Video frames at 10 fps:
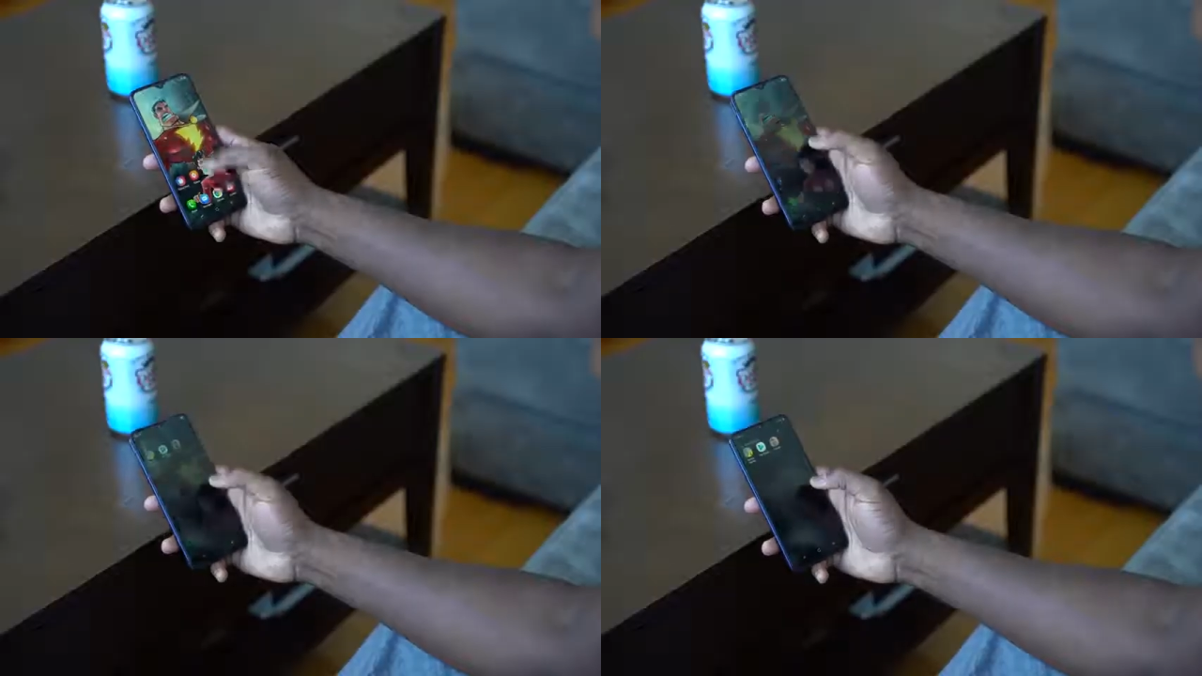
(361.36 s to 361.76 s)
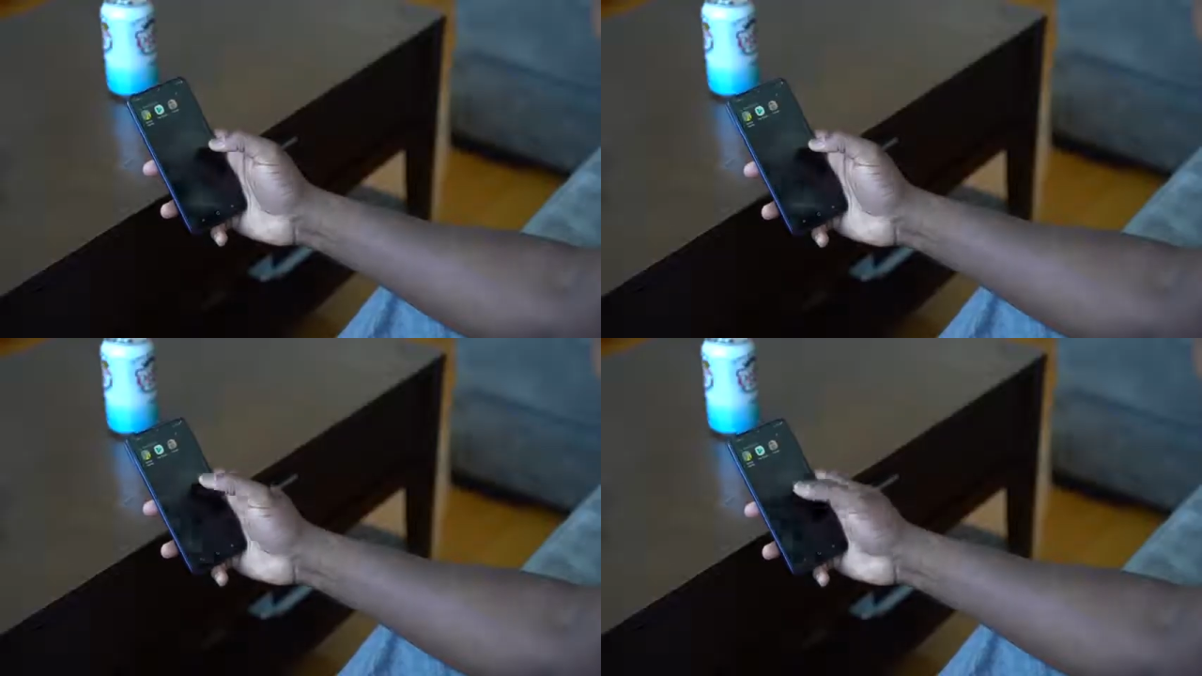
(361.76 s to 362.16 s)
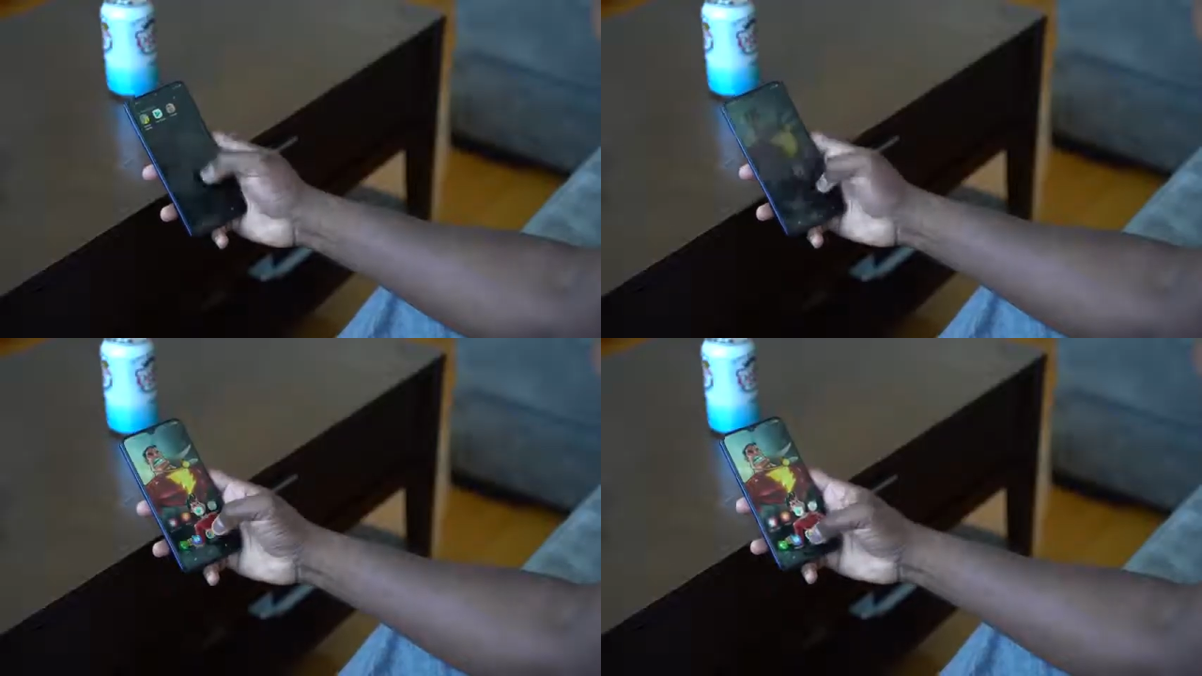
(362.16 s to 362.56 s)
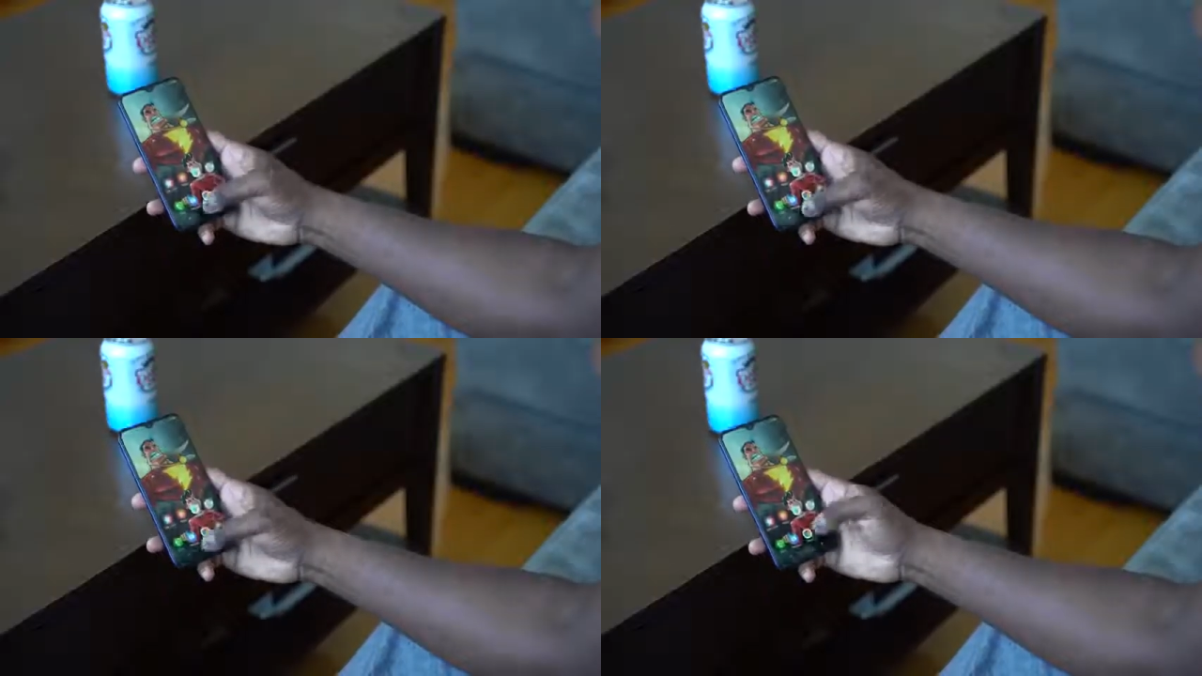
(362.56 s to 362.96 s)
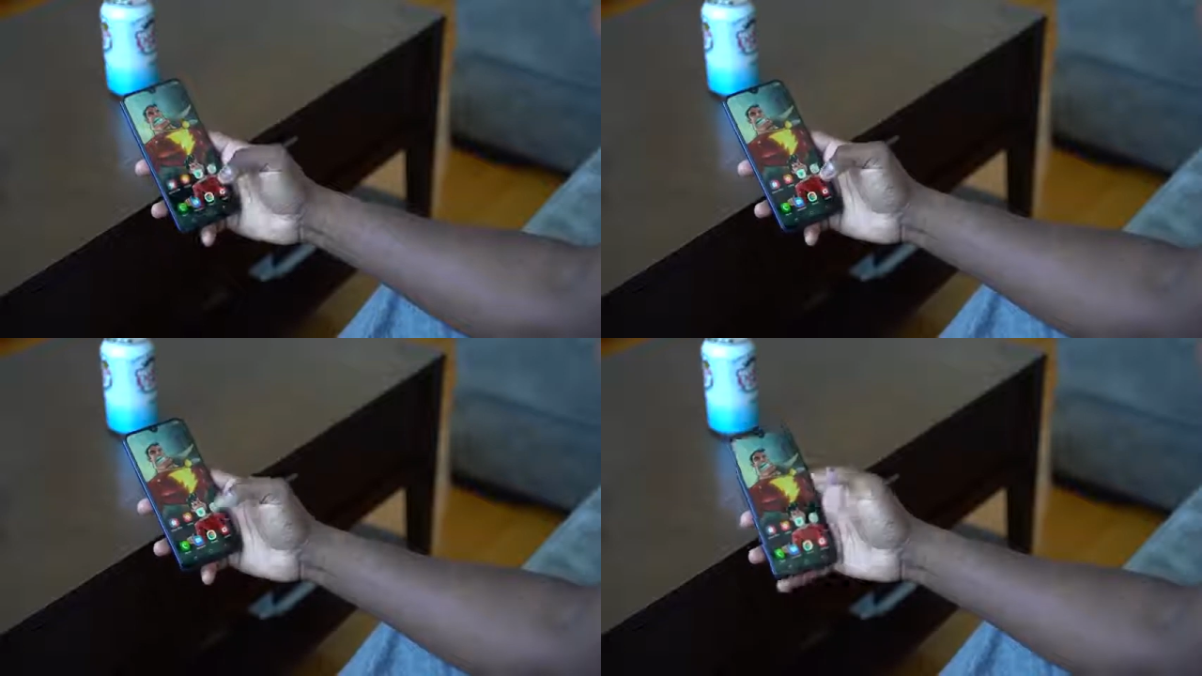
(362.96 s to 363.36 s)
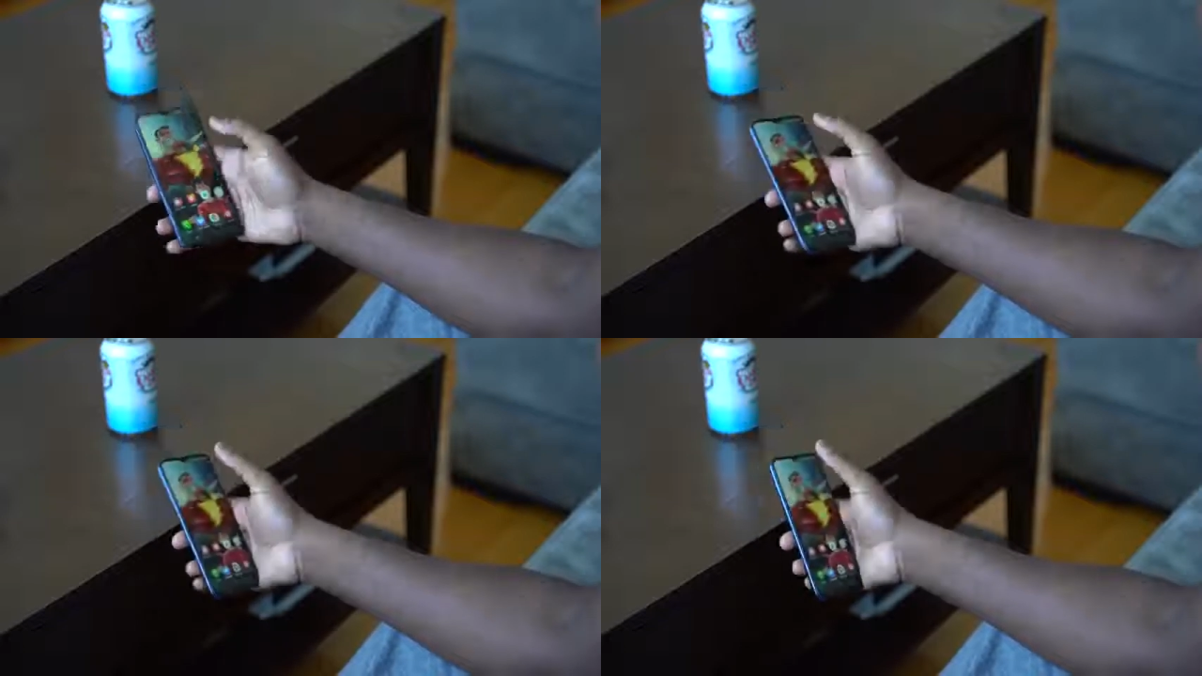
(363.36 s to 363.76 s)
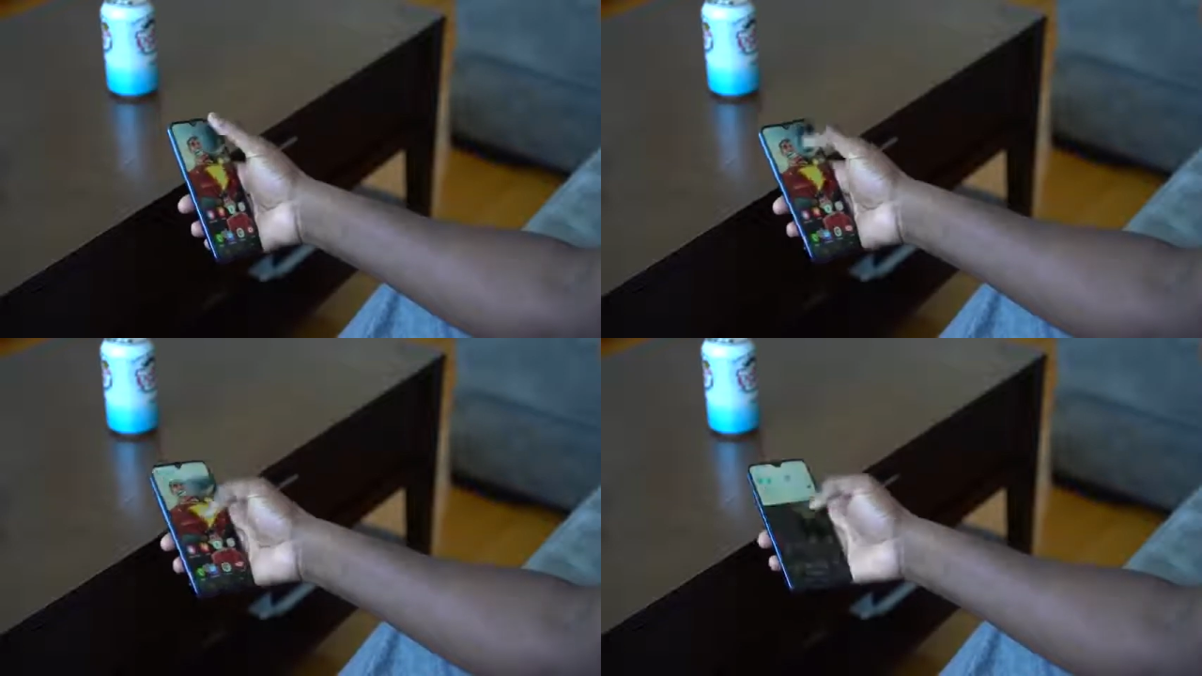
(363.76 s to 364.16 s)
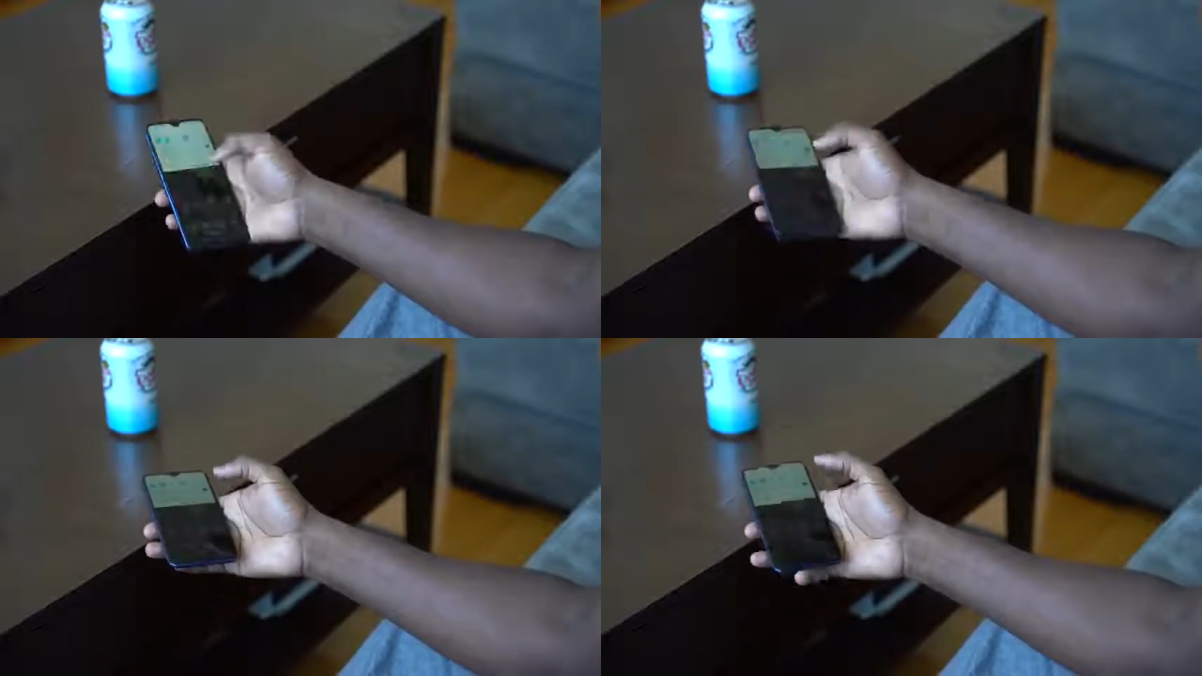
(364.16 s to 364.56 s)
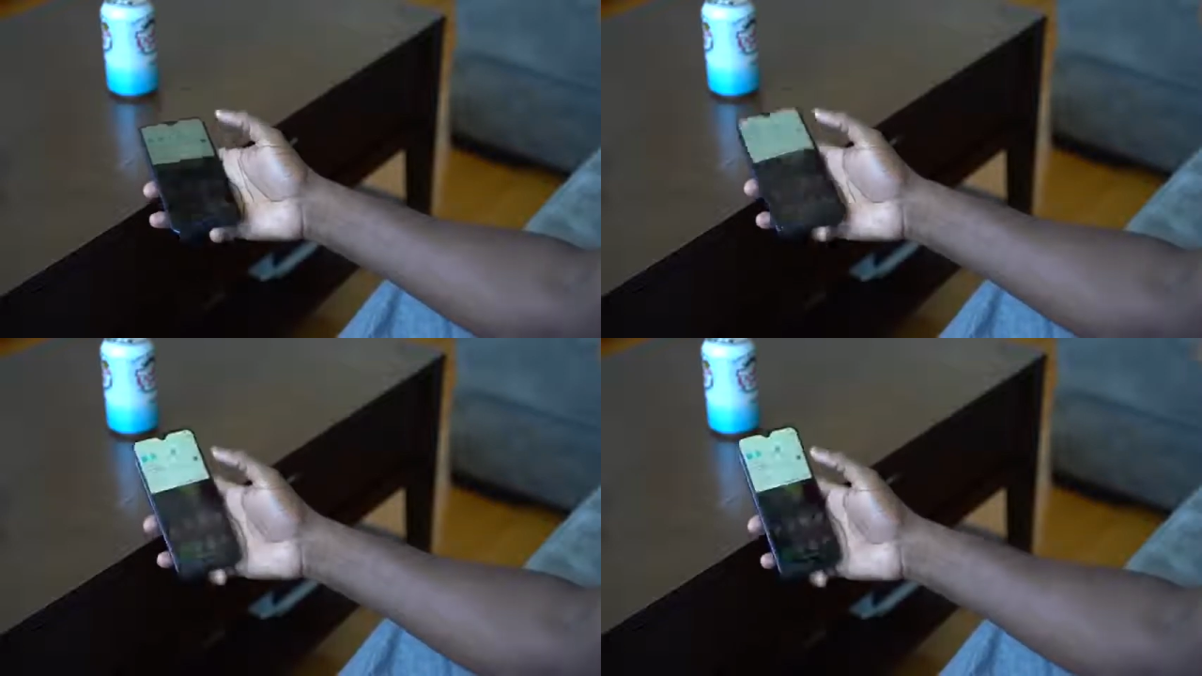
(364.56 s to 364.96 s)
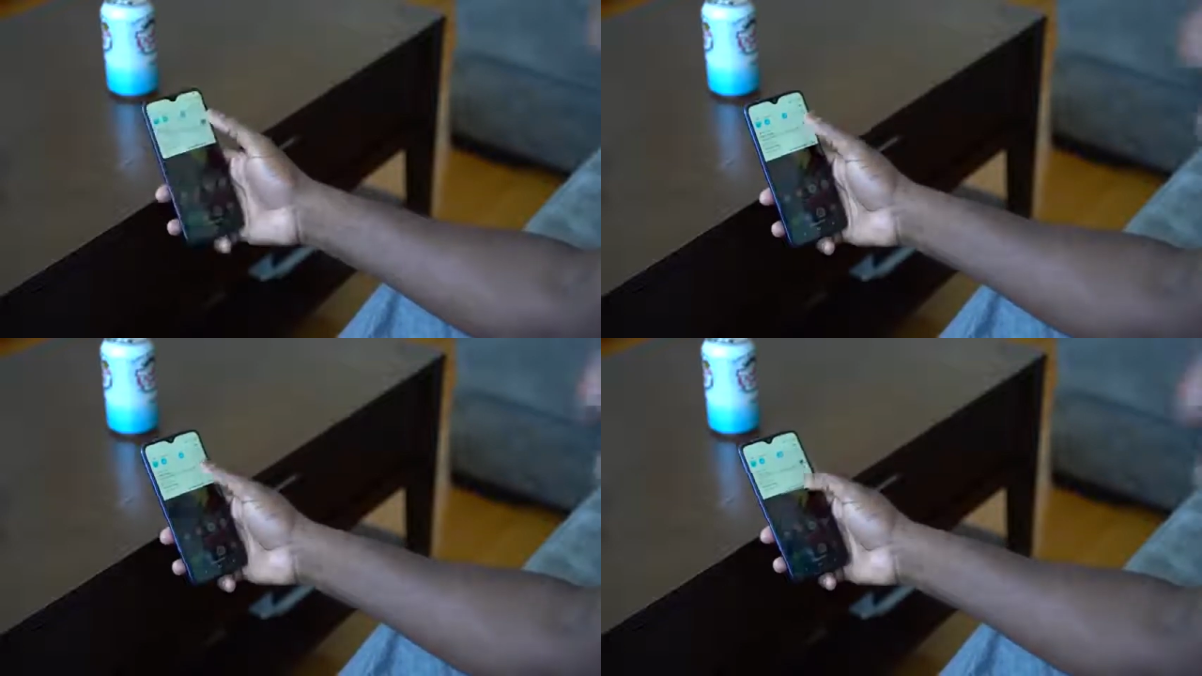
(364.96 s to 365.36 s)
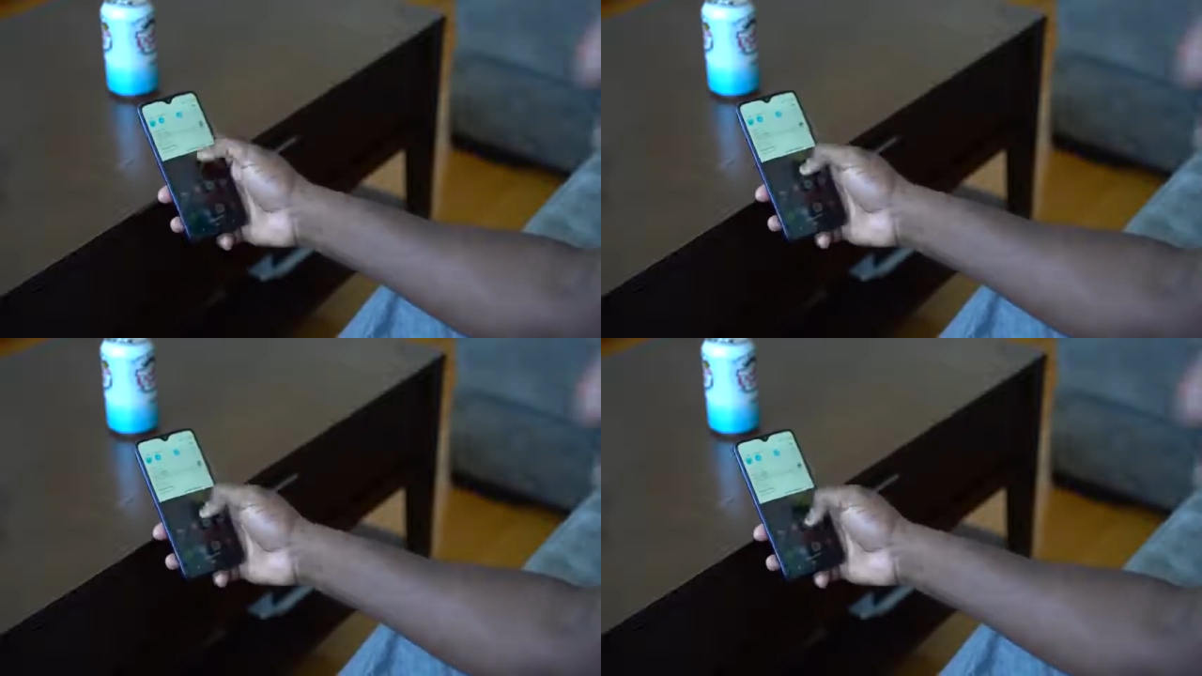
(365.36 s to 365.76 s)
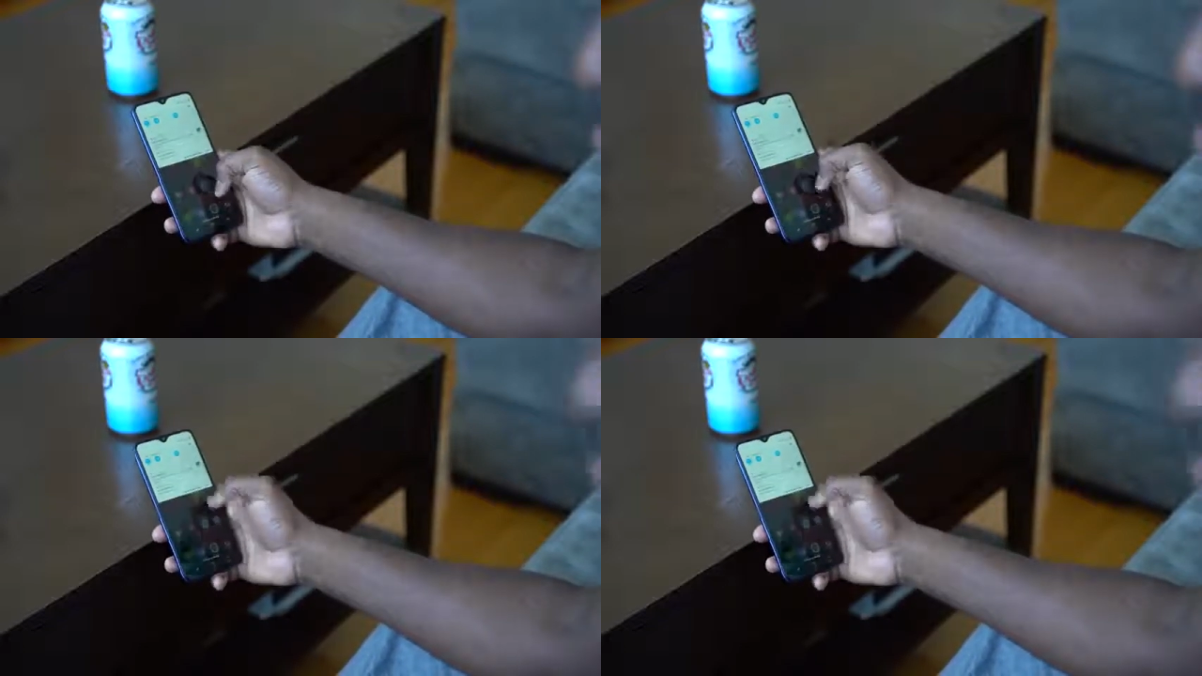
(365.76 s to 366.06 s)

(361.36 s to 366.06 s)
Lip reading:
[unreadable: no face in view]